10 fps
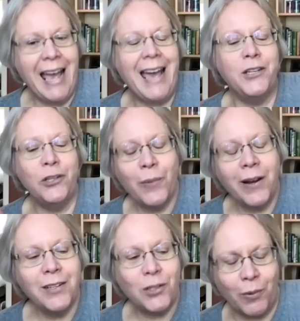and you
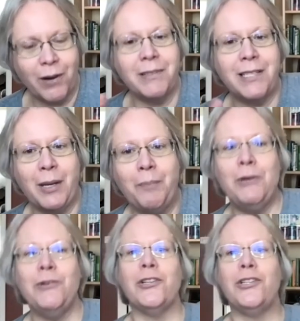wanted to work with the
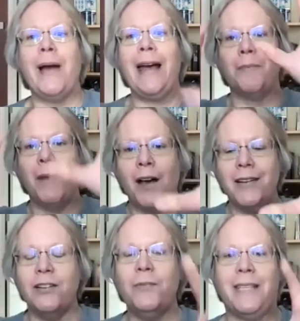computer, you had a
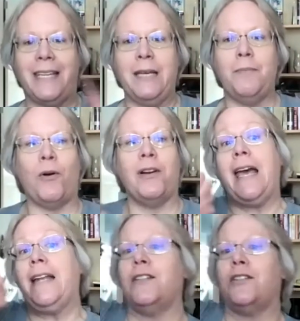monitor with a keyboard
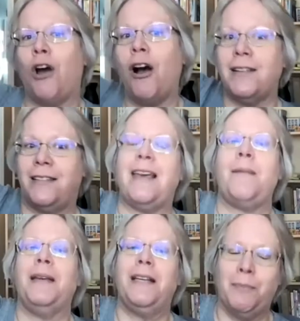and it talked to that
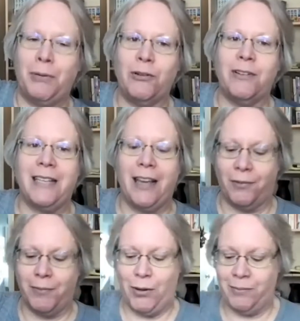big computer in the
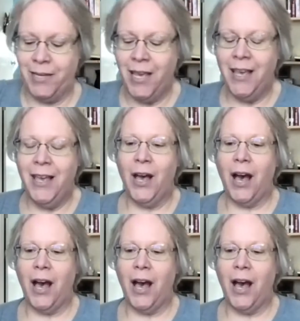other room. Sure.